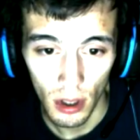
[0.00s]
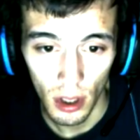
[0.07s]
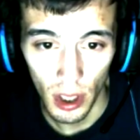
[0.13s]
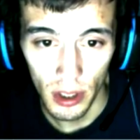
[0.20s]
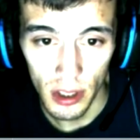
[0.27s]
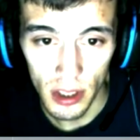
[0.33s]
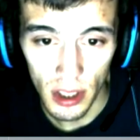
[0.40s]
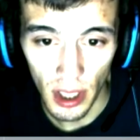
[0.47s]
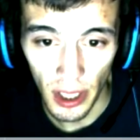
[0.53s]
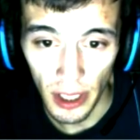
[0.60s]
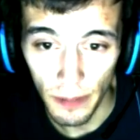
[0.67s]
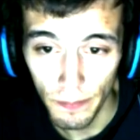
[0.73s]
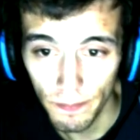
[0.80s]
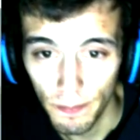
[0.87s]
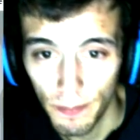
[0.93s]
In this
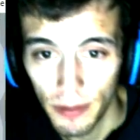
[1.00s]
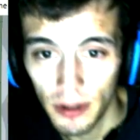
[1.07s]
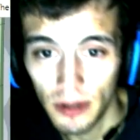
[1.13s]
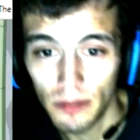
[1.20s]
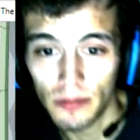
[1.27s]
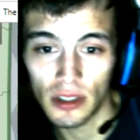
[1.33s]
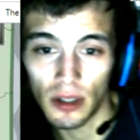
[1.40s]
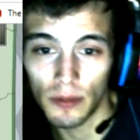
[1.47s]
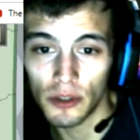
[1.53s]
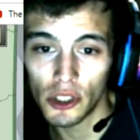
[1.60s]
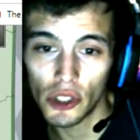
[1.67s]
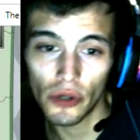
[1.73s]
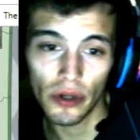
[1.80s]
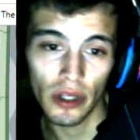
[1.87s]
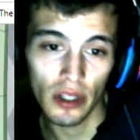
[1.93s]
game, I'm
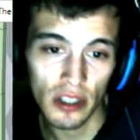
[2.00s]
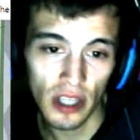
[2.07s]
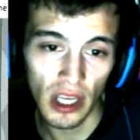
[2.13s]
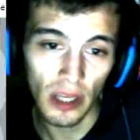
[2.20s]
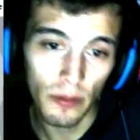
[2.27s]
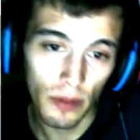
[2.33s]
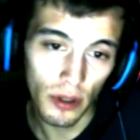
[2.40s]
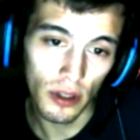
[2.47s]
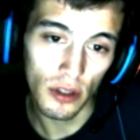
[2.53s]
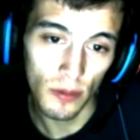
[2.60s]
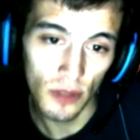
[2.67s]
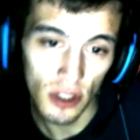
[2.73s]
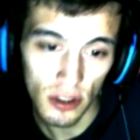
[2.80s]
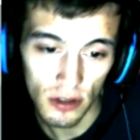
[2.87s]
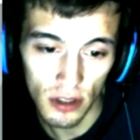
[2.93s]
enjoying this game because I'm
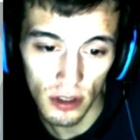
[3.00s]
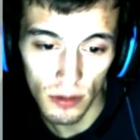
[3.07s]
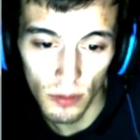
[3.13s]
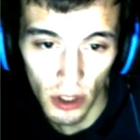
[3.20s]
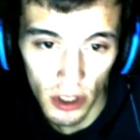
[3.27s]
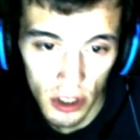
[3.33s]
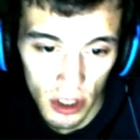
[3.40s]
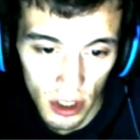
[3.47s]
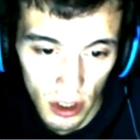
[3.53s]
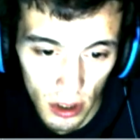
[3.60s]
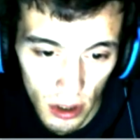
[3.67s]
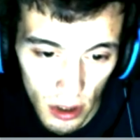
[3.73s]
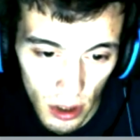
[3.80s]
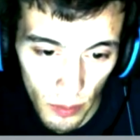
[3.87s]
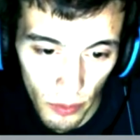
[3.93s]
just demolishing
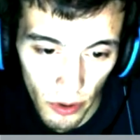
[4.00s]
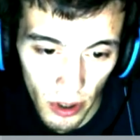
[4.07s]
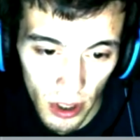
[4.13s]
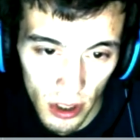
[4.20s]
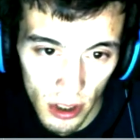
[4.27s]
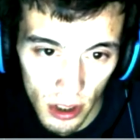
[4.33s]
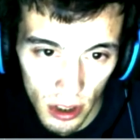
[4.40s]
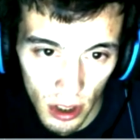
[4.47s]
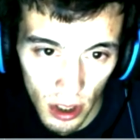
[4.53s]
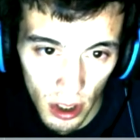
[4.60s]
the British,